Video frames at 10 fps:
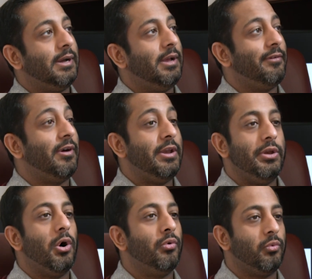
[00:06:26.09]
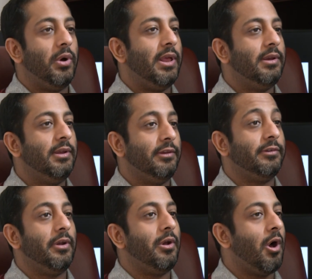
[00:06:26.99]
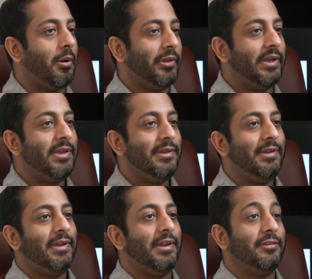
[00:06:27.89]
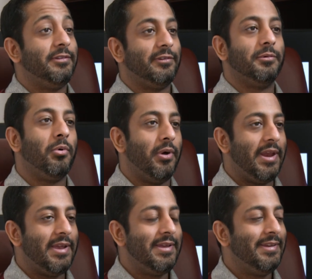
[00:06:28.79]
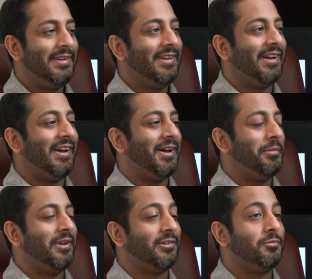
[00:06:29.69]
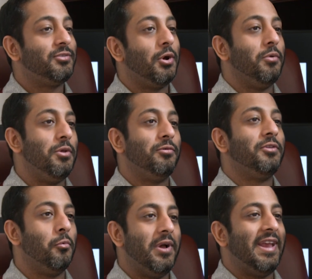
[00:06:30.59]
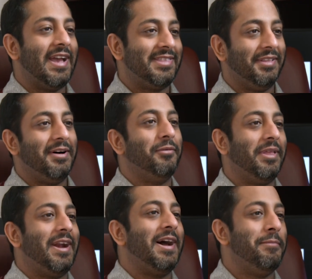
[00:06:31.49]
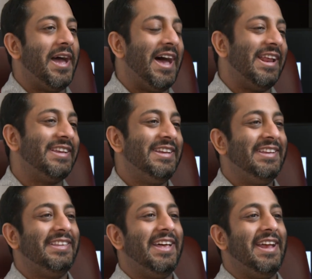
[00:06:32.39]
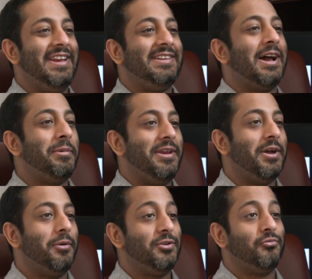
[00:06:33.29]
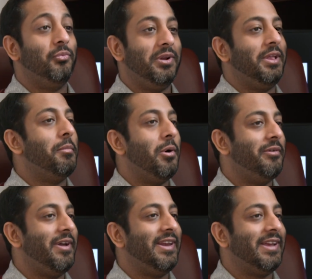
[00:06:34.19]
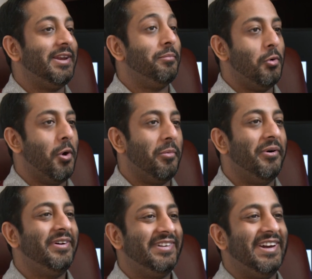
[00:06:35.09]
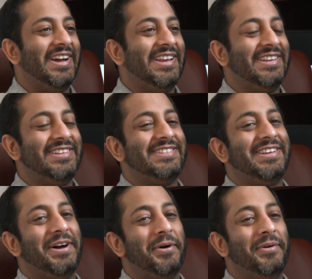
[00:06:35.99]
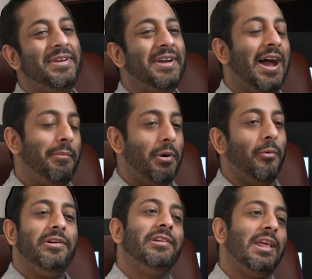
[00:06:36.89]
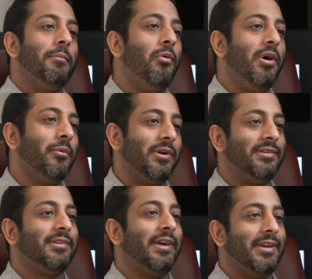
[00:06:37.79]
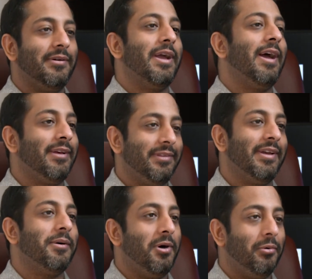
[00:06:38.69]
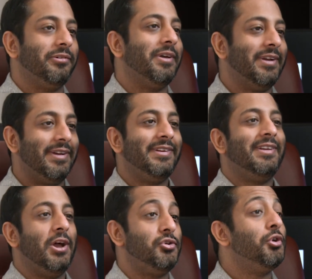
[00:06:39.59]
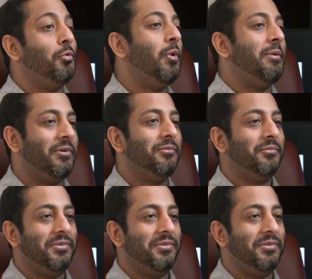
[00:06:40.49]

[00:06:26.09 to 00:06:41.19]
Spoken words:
if I don't win, it's an anomaly and it's disappointing, because I'm so used to winning at the level that I'm at that anytime I don't, it's really motivating and abnormal, right? And so I remember reaching that point where it's like, okay, like I should win